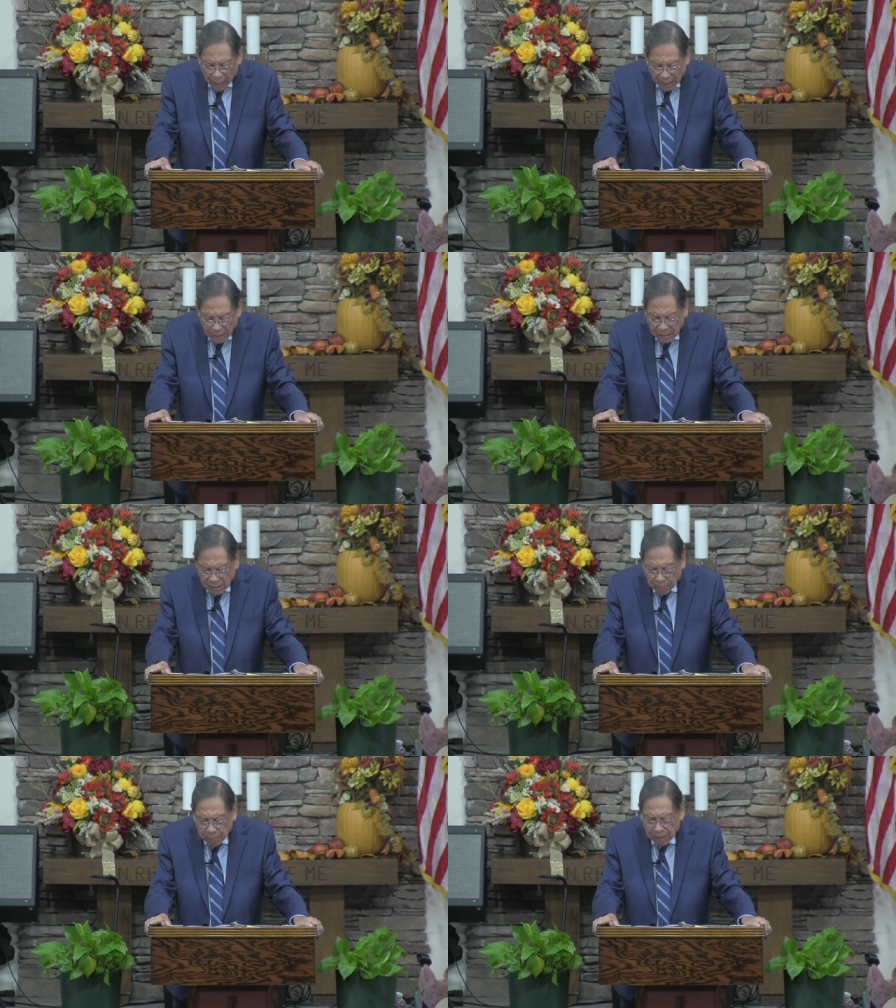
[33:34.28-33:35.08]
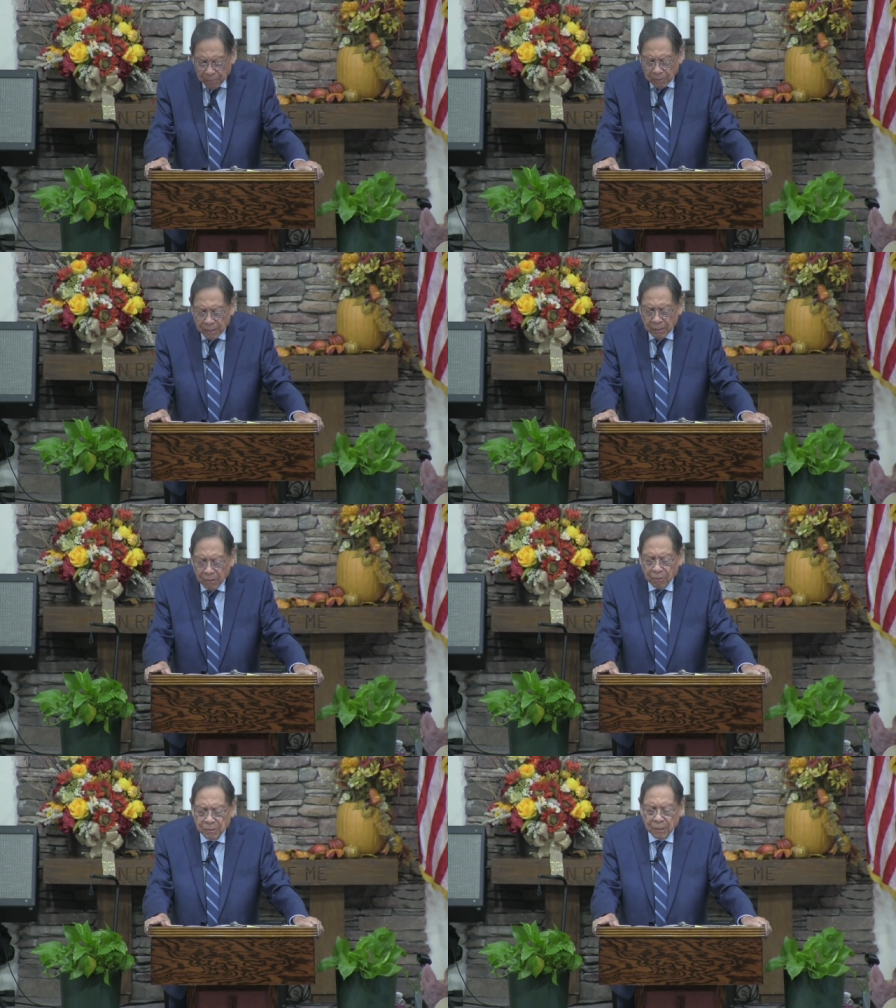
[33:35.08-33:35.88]
I see some people here,
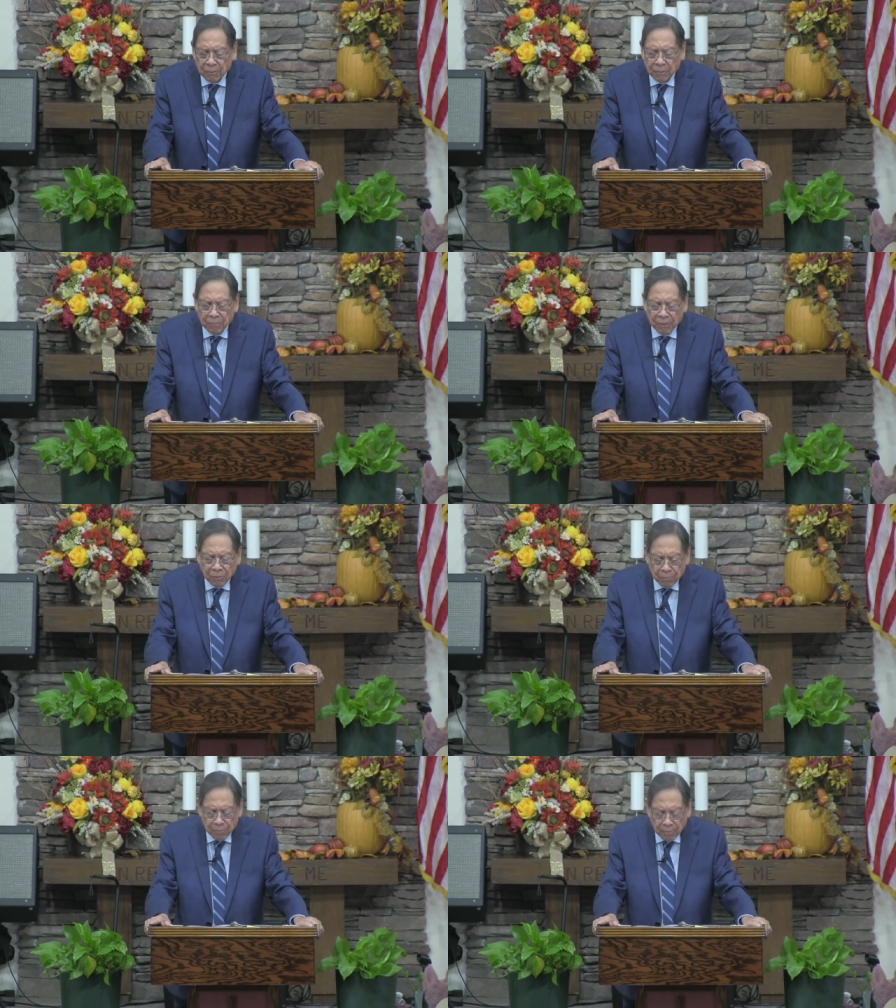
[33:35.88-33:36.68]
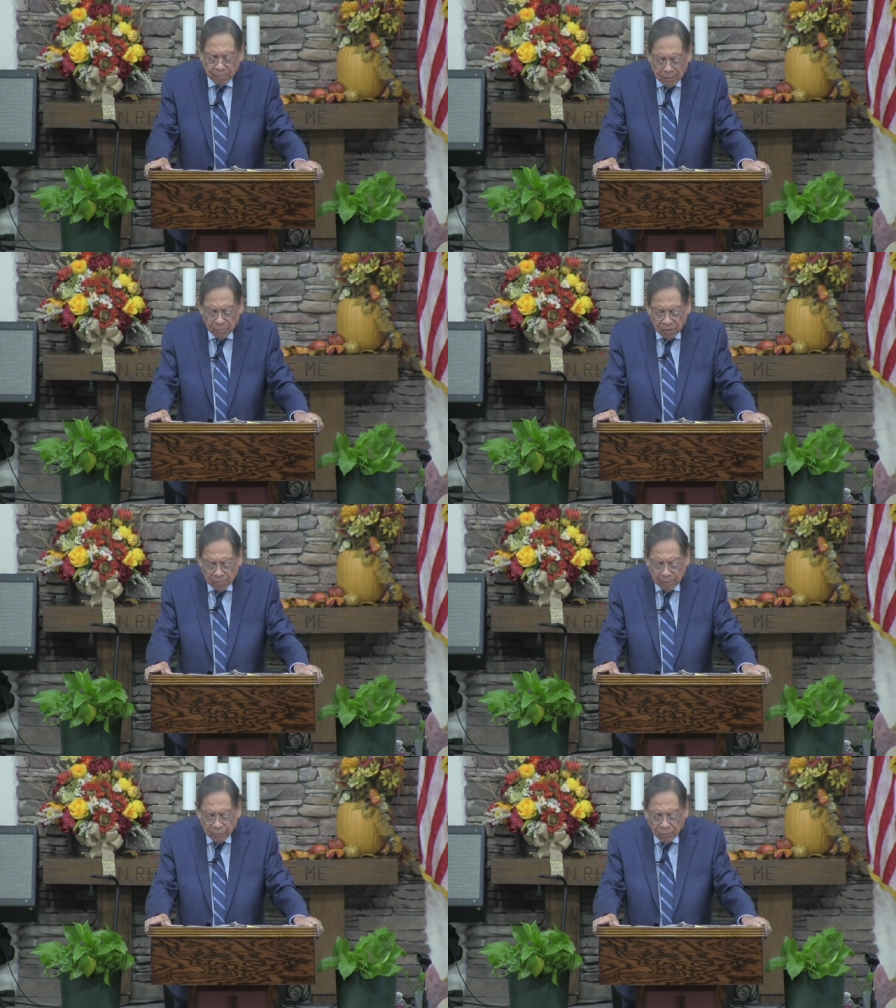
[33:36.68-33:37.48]
Lord, that have been with, been with
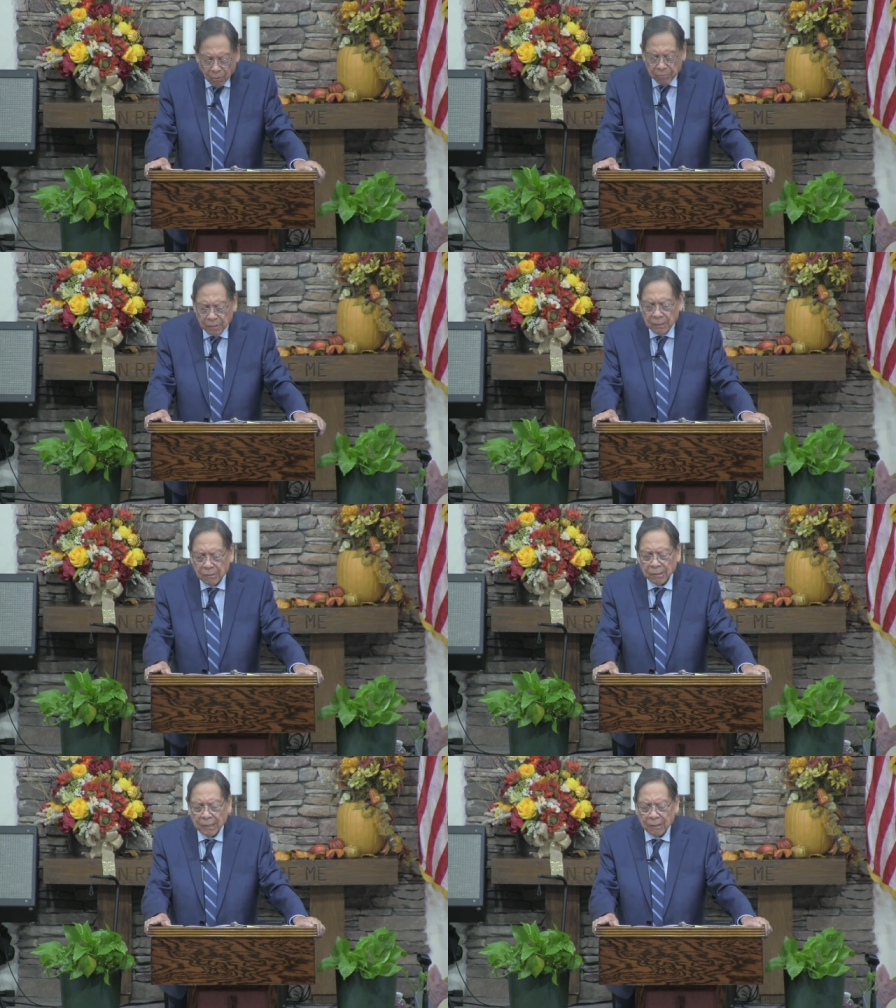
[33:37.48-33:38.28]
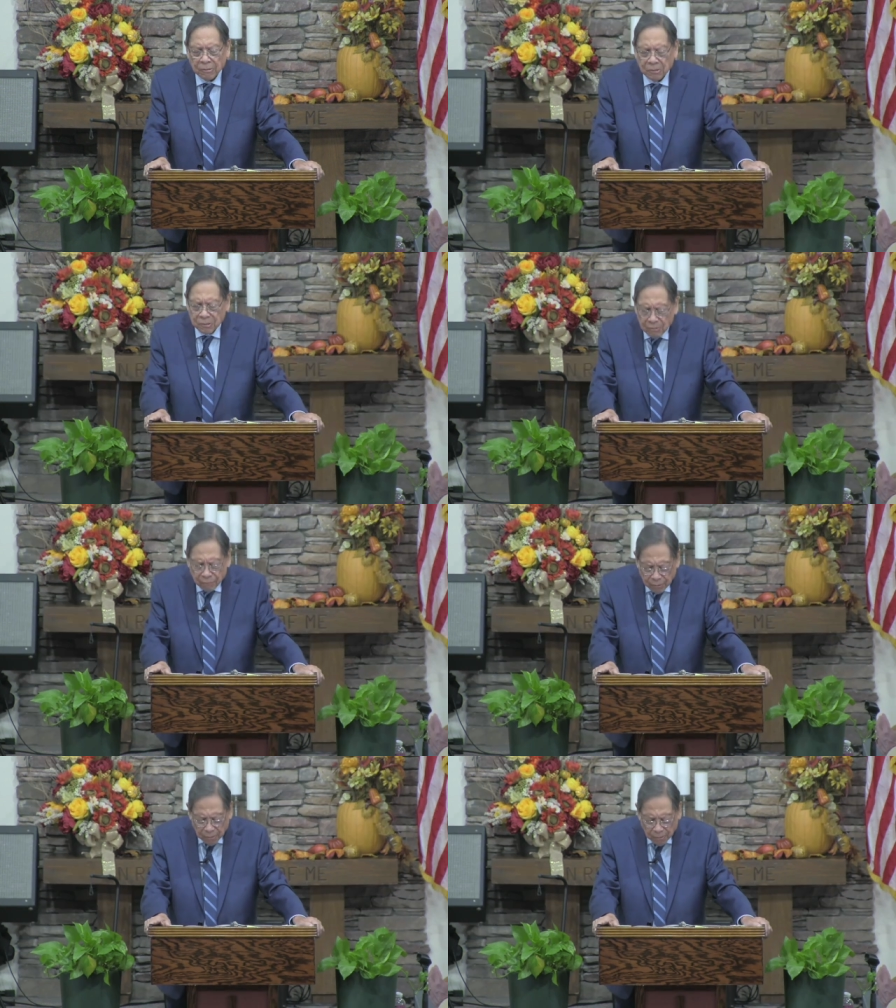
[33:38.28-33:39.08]
me for over 30 years, just a
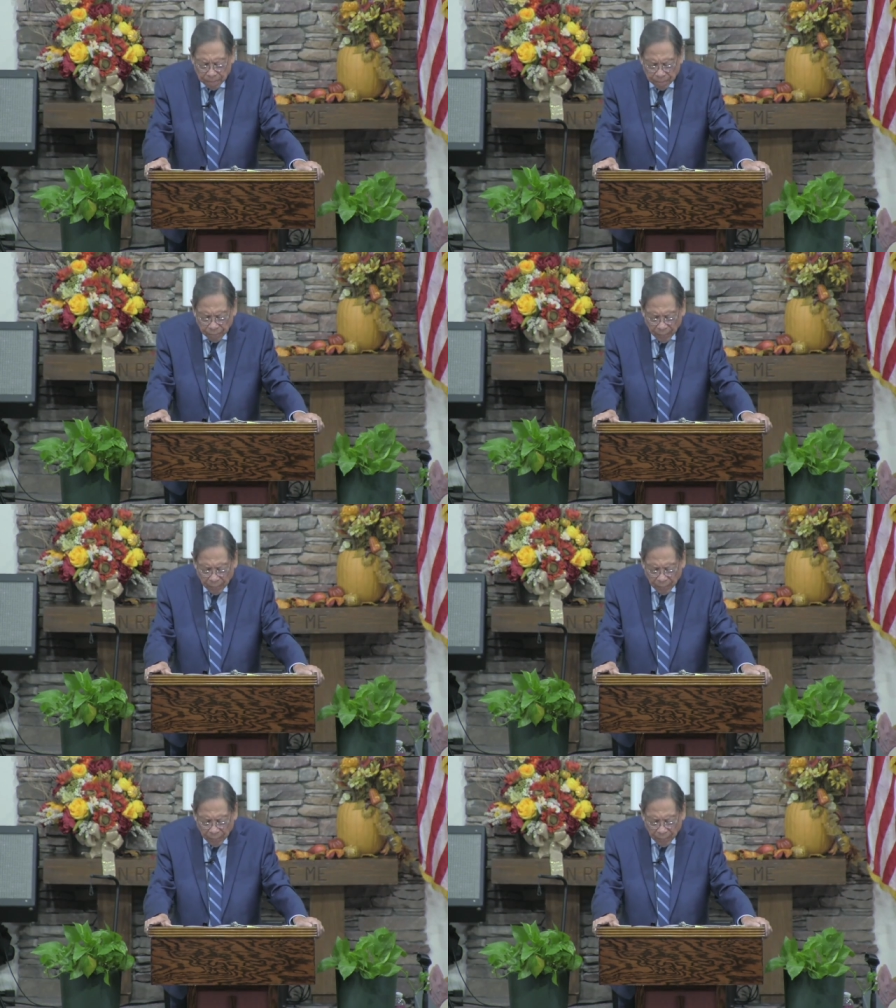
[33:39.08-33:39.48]
few.